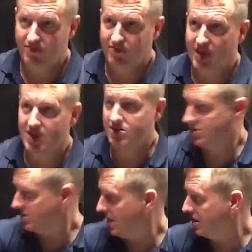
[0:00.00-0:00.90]

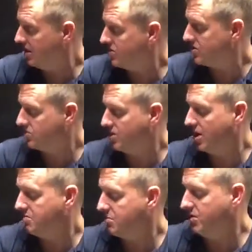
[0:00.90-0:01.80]
It's at least as
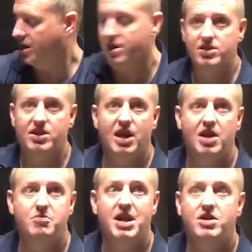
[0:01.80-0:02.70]
reliable as an
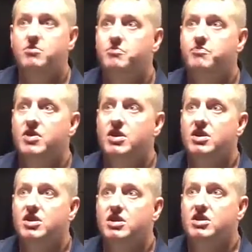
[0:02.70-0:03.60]
iPad,
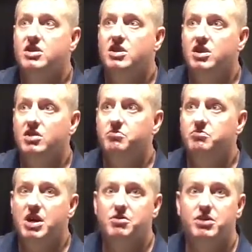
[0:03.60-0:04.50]

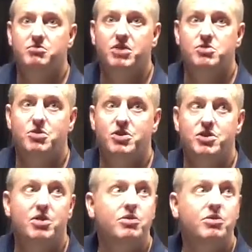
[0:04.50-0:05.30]
probably much more so.